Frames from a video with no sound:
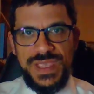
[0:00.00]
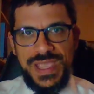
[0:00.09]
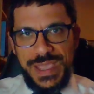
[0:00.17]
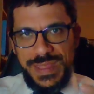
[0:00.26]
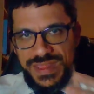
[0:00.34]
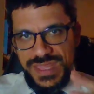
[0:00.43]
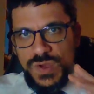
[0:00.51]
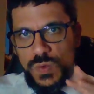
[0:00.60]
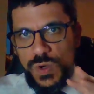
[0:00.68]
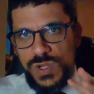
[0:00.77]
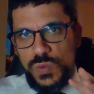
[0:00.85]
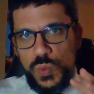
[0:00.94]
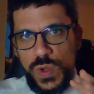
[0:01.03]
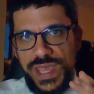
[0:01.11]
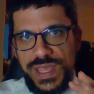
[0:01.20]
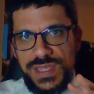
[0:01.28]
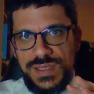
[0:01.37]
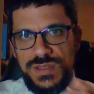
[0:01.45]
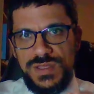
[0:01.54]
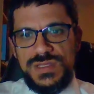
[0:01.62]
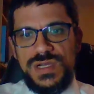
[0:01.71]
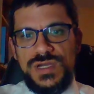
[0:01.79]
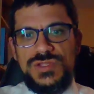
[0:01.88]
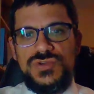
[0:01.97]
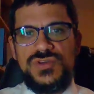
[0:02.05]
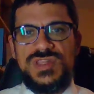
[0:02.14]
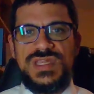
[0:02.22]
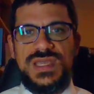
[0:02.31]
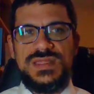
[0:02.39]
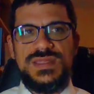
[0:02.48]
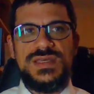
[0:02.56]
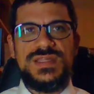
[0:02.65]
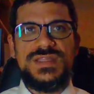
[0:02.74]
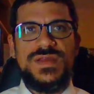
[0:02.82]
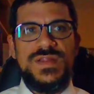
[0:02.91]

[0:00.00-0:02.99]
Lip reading: And I think one way to understand this,